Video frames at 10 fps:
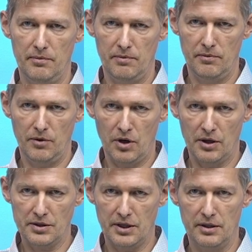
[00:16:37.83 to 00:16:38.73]

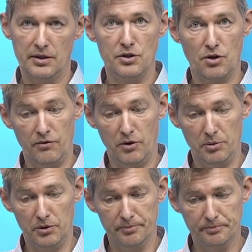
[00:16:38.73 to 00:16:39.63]
content
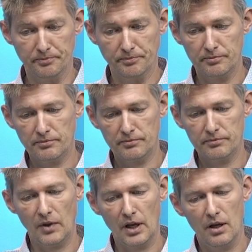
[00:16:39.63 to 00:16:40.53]
discoverable.
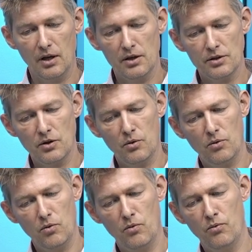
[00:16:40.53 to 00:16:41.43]

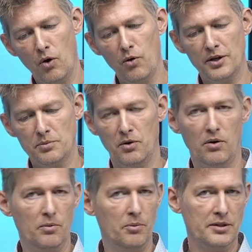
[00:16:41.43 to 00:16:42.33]
So Role
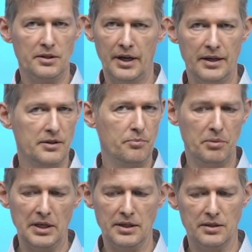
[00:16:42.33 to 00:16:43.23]
Explorer, what's that
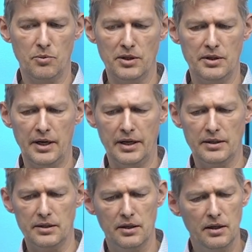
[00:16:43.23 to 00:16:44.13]
beast? What's
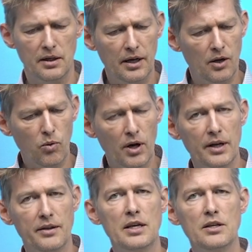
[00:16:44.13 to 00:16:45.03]
that? And what
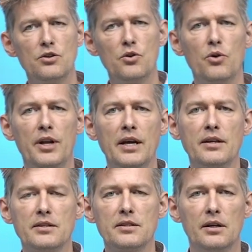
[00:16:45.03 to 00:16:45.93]
are these new
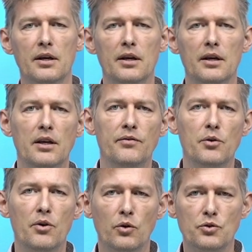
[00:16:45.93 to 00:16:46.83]
links if you
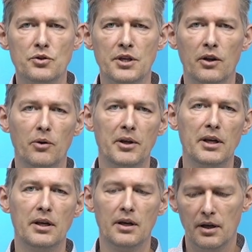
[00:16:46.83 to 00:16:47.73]
go to
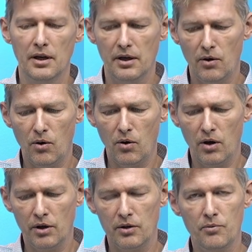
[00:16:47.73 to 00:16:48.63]
TellMe
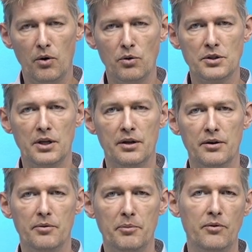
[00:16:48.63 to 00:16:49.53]
or on the Role
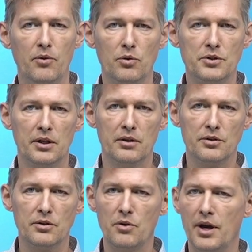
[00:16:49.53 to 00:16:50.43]
Center, main Role Center?
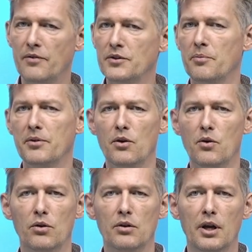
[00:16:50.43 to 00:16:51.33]
So you have something
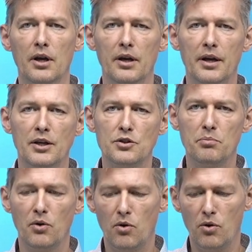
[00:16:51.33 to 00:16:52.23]
called
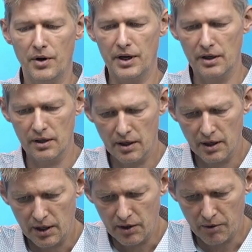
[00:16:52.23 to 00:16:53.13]
Exploring
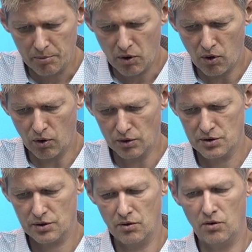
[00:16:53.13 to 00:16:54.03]

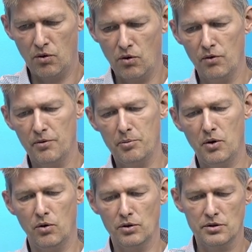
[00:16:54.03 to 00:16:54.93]
Reports or All
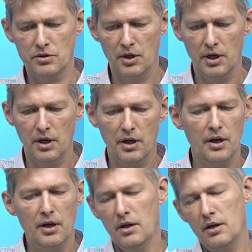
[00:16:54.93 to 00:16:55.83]
Reports.
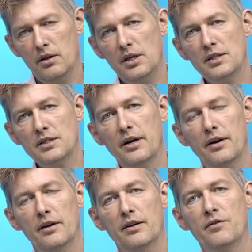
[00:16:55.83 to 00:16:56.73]
These
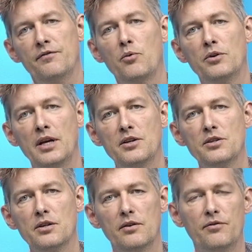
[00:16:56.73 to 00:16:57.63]
are the
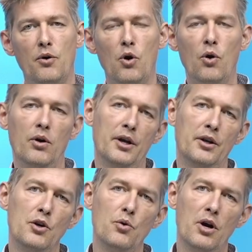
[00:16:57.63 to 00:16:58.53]
foundation for a
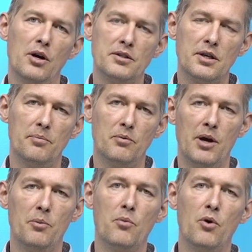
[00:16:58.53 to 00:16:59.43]
new concept
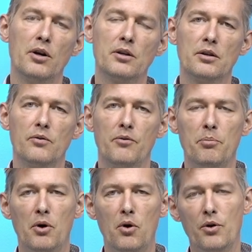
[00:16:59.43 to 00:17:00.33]
where we want
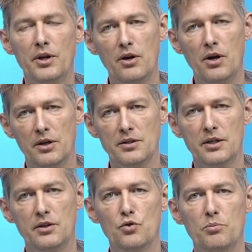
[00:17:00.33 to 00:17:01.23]
reporting
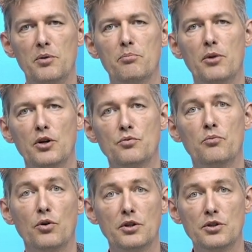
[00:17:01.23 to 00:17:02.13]
content to be much
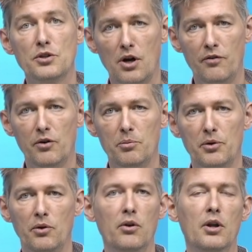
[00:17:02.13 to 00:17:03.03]
more discoverable